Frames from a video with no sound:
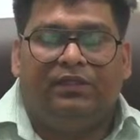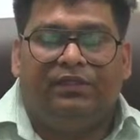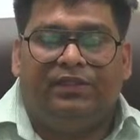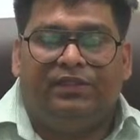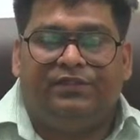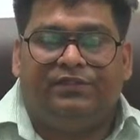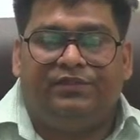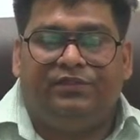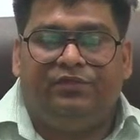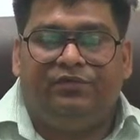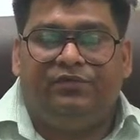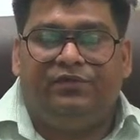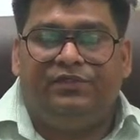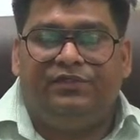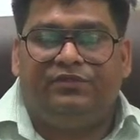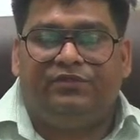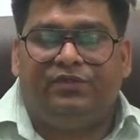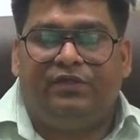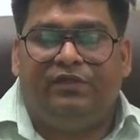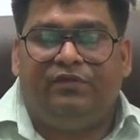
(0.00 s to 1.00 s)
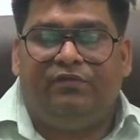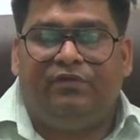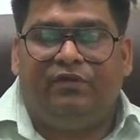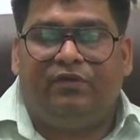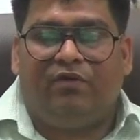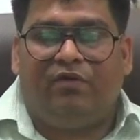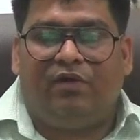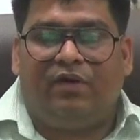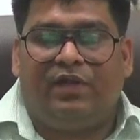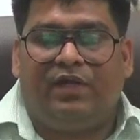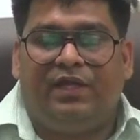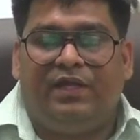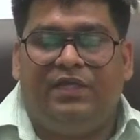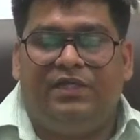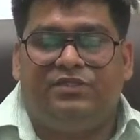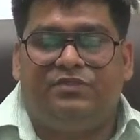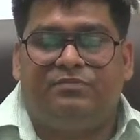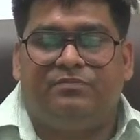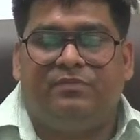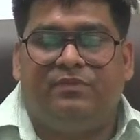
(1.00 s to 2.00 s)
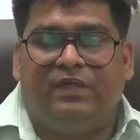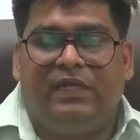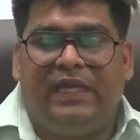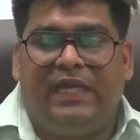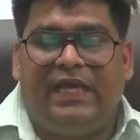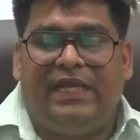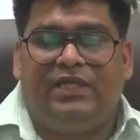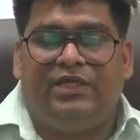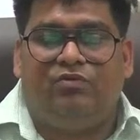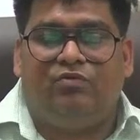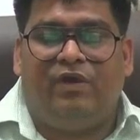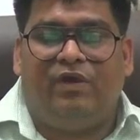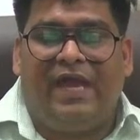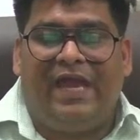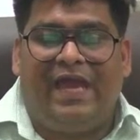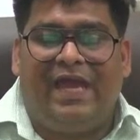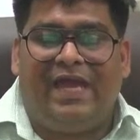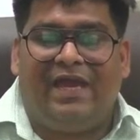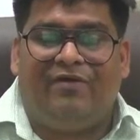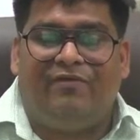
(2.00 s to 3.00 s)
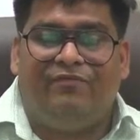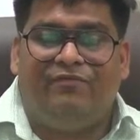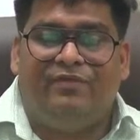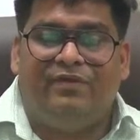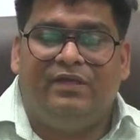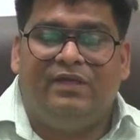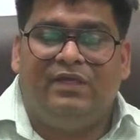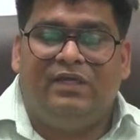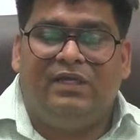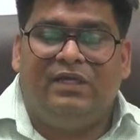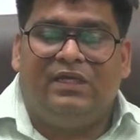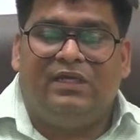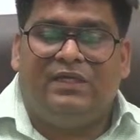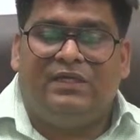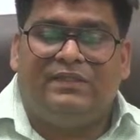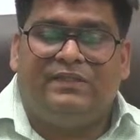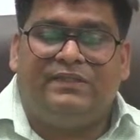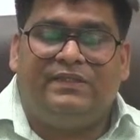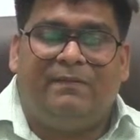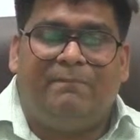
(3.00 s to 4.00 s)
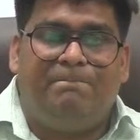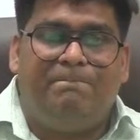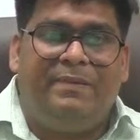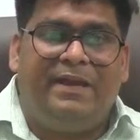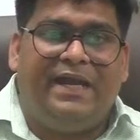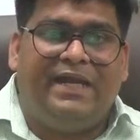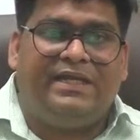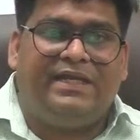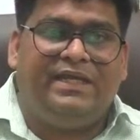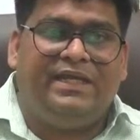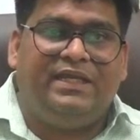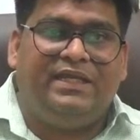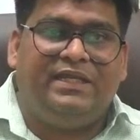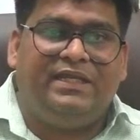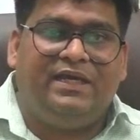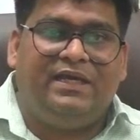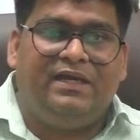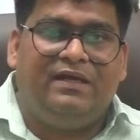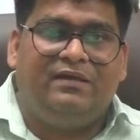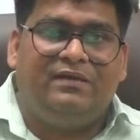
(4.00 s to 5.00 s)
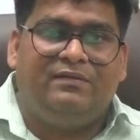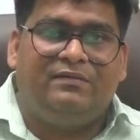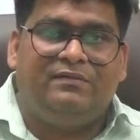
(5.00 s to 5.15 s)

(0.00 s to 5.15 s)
The unicellular organism, like you have the bacteria,